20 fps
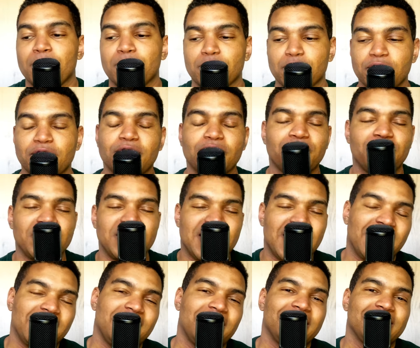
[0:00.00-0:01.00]
Bruno
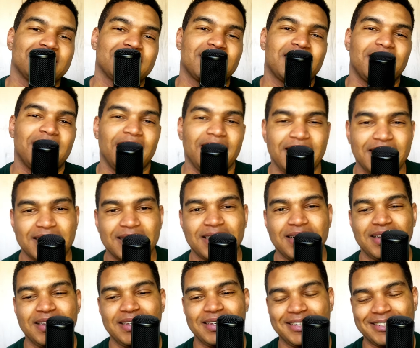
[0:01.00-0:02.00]
Fernandes
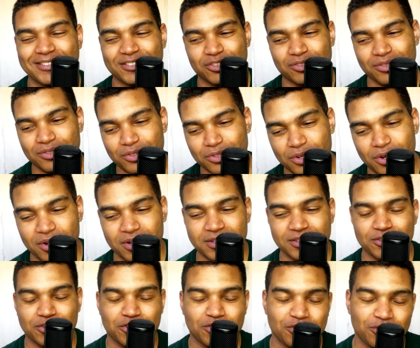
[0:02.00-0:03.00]
clearly is
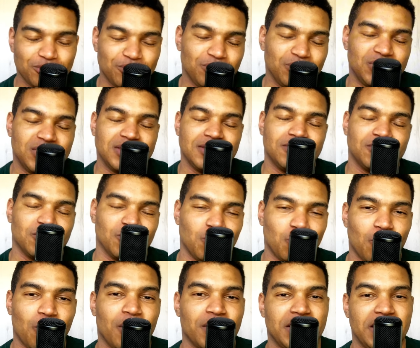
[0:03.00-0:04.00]
not suited to
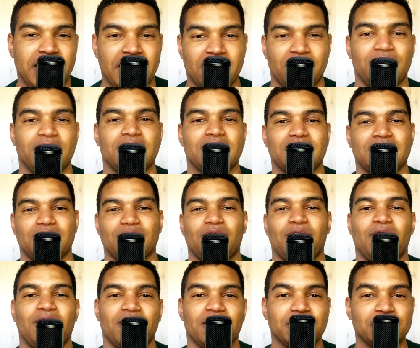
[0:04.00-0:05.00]
what Erik ten
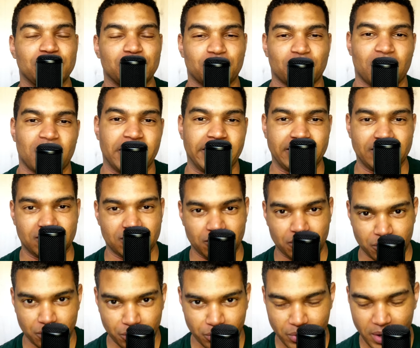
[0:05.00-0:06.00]
Hag is trying to
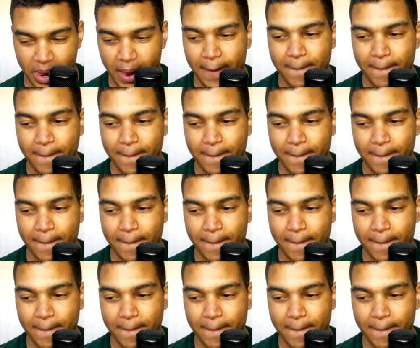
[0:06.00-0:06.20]
do.